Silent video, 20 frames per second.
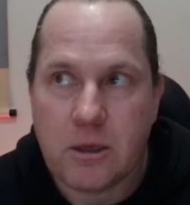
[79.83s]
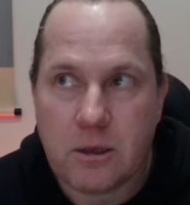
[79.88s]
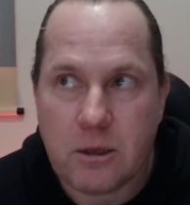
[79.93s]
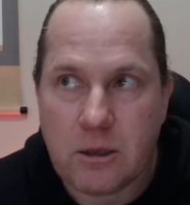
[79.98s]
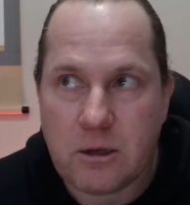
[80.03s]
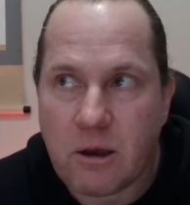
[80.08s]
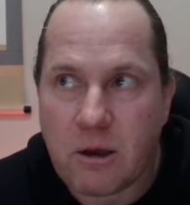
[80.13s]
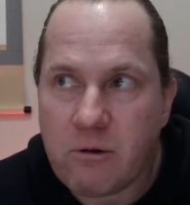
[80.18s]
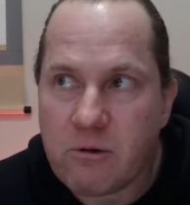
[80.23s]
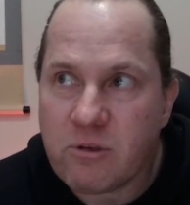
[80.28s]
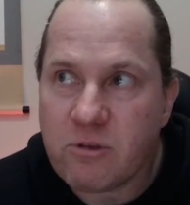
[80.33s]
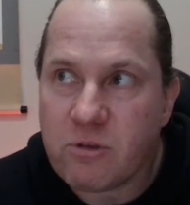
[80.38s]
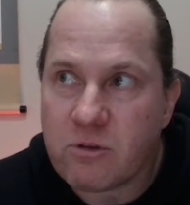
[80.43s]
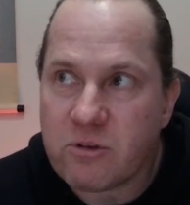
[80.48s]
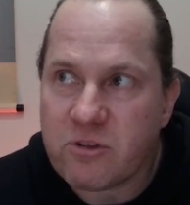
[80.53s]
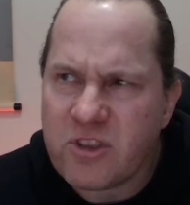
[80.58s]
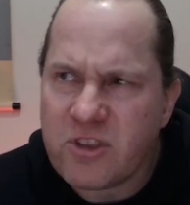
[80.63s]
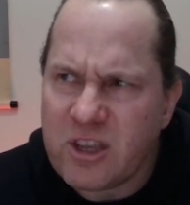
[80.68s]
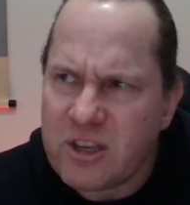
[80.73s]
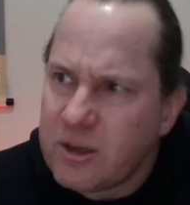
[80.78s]
And I always
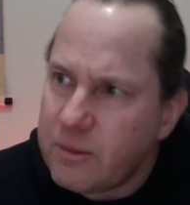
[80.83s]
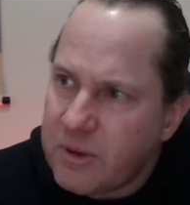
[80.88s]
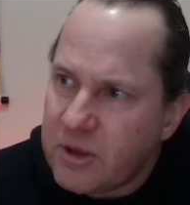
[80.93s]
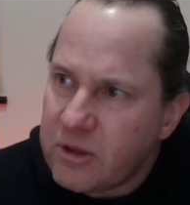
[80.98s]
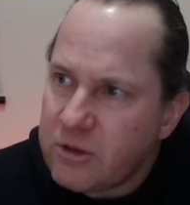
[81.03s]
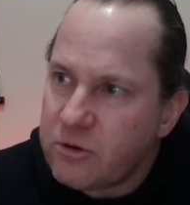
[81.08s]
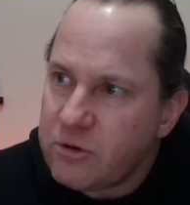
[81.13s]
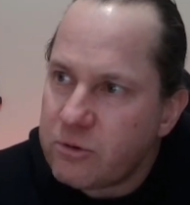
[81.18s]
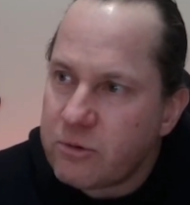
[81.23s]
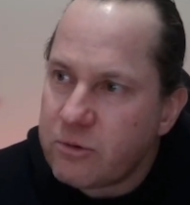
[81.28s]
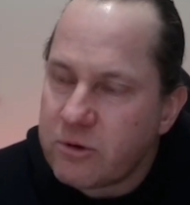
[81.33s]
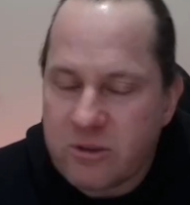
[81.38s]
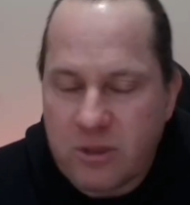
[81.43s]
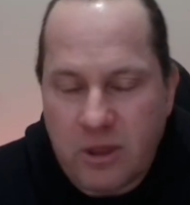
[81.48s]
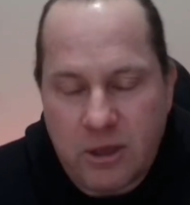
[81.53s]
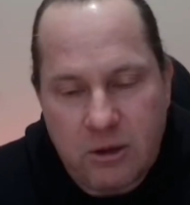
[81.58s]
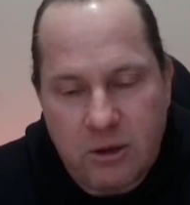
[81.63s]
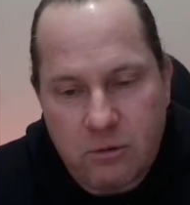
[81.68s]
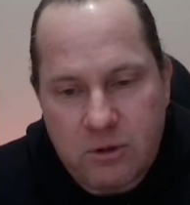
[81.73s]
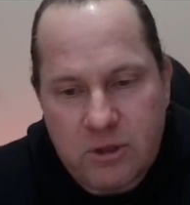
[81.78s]
thought sentimental was
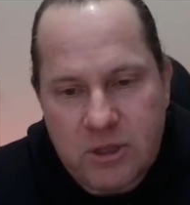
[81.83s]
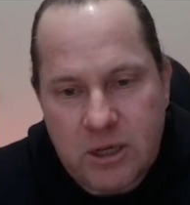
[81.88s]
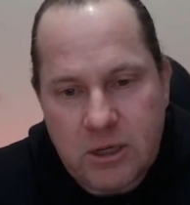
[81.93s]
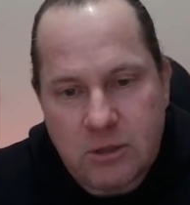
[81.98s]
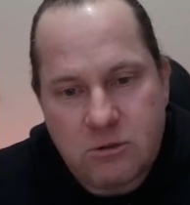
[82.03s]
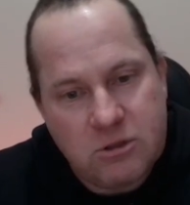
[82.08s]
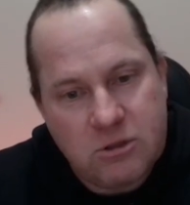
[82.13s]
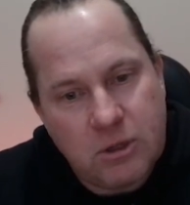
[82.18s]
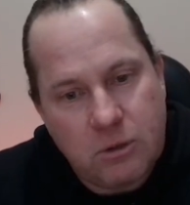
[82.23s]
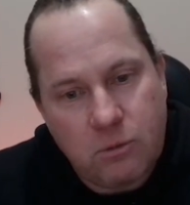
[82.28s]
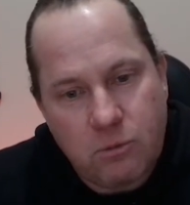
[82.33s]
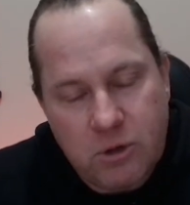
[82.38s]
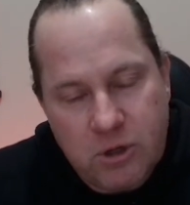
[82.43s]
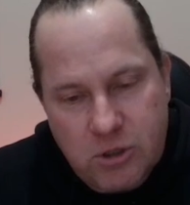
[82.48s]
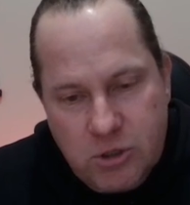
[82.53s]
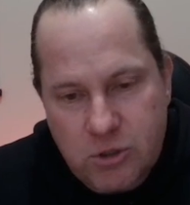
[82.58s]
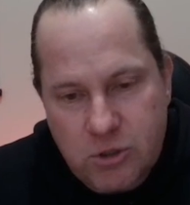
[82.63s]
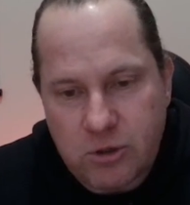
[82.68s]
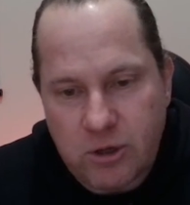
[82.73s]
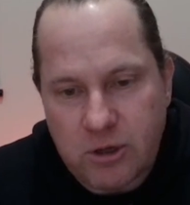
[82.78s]
like a really interesting
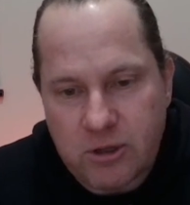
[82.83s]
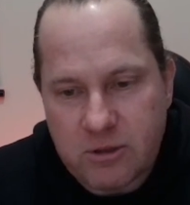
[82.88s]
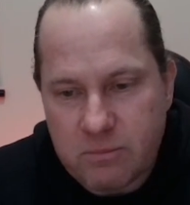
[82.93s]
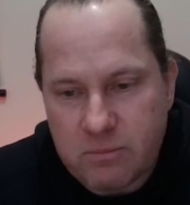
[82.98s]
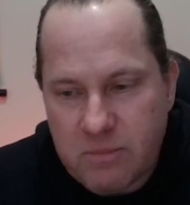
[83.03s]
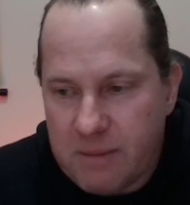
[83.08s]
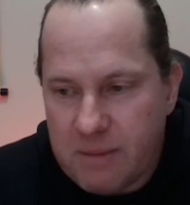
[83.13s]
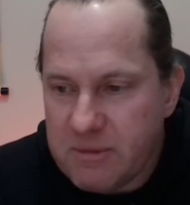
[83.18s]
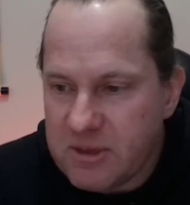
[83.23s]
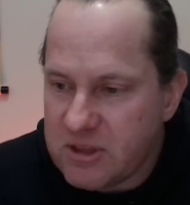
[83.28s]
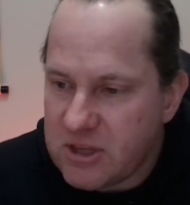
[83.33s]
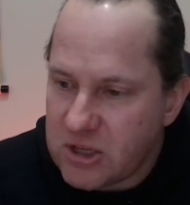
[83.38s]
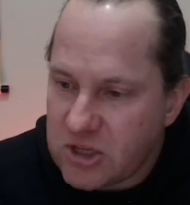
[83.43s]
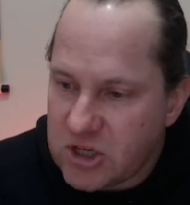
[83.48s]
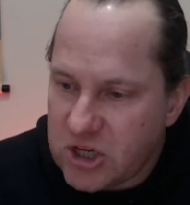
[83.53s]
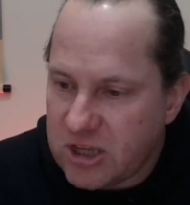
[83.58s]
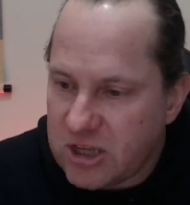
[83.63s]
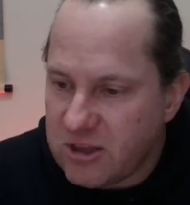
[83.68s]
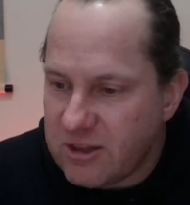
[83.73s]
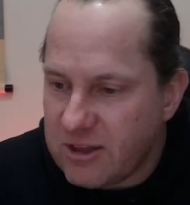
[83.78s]
word choice, maybe
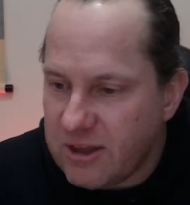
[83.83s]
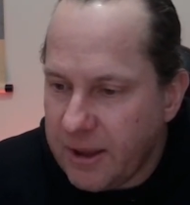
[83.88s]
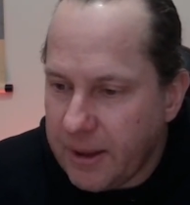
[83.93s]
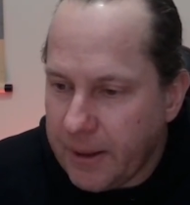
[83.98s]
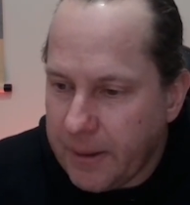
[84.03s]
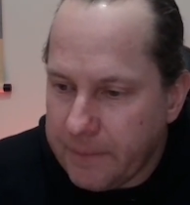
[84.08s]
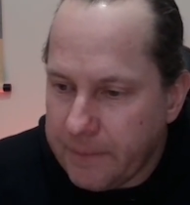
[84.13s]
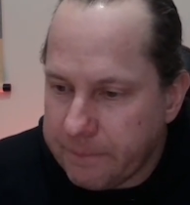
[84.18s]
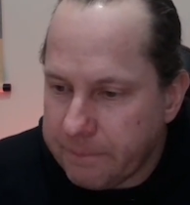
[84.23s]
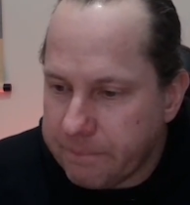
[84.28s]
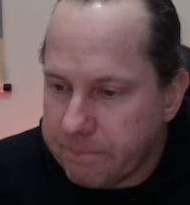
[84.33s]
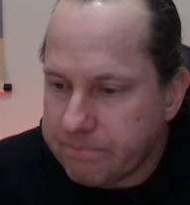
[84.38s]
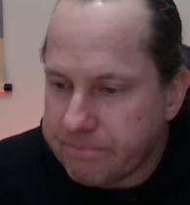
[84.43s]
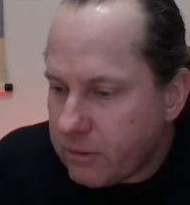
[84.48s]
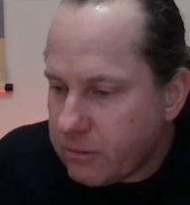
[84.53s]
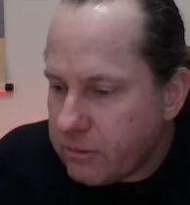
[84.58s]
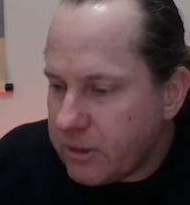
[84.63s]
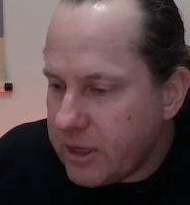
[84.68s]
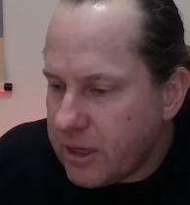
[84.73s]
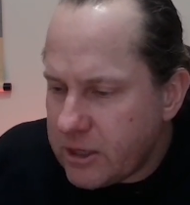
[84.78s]
suggesting
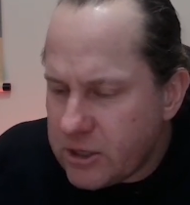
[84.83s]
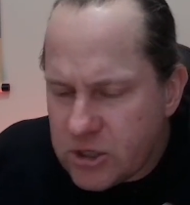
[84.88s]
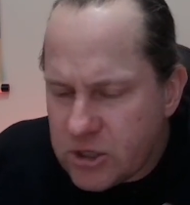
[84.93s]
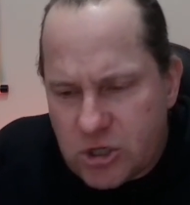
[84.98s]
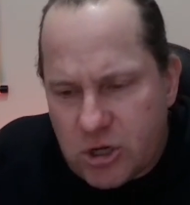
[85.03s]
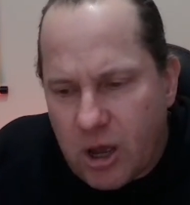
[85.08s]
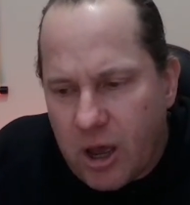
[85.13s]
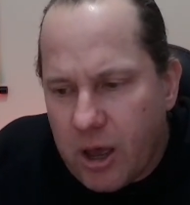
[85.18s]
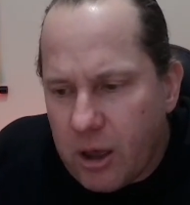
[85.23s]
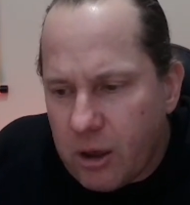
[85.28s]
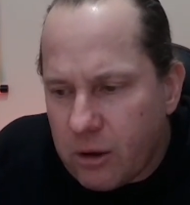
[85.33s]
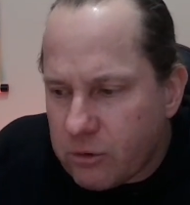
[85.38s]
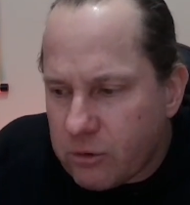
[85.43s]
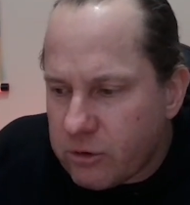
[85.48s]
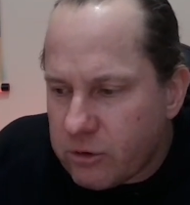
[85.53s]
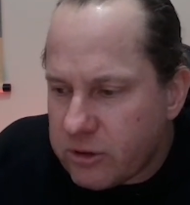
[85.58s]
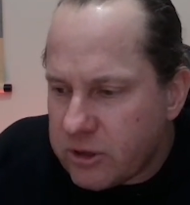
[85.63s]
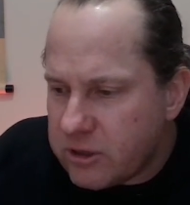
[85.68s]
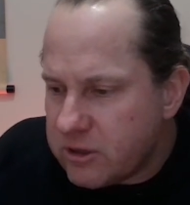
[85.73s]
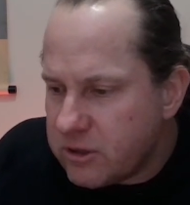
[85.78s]
the inner child, or
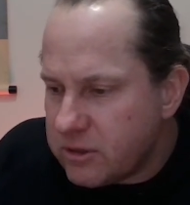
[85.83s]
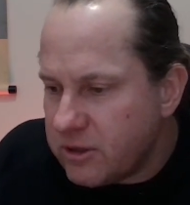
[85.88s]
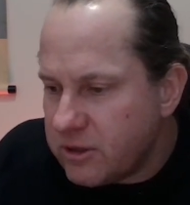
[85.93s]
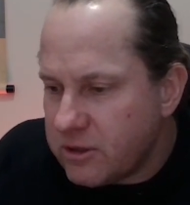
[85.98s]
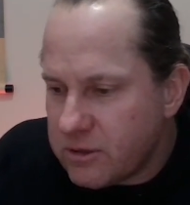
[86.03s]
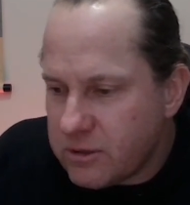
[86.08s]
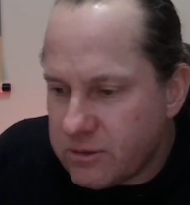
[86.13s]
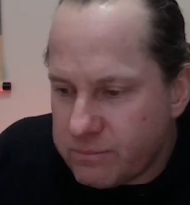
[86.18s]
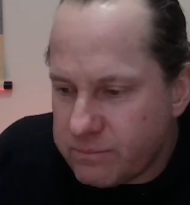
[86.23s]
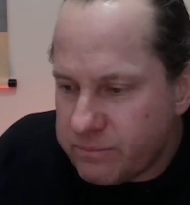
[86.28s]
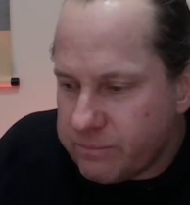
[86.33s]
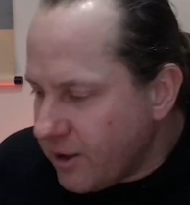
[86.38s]
this